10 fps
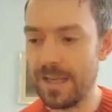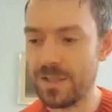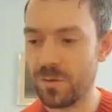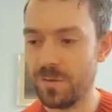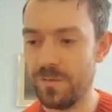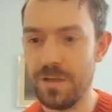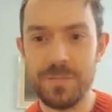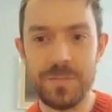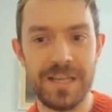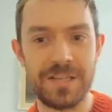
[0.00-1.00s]
it's sort of
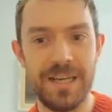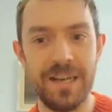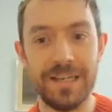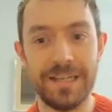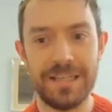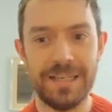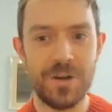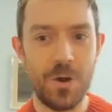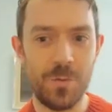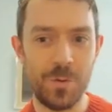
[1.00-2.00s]
potentially lightly
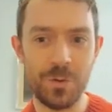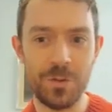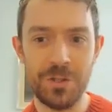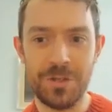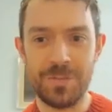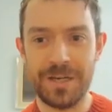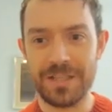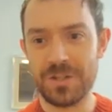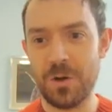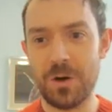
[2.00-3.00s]
noble, but
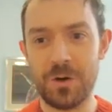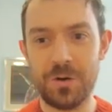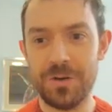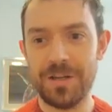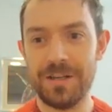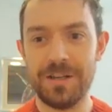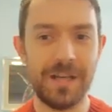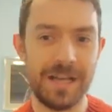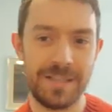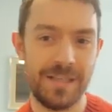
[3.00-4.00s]
it's not
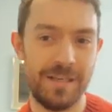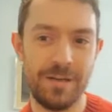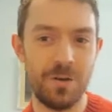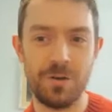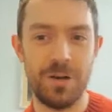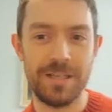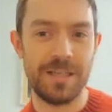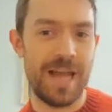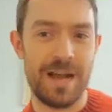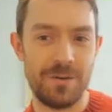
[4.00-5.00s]
not as
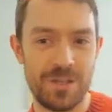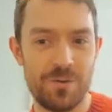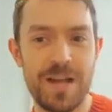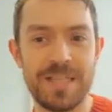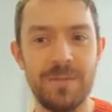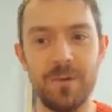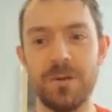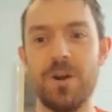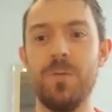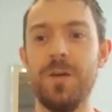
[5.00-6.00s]
in aristocratic, but
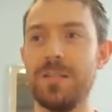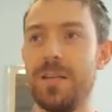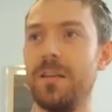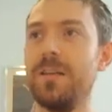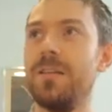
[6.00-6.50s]
noble as in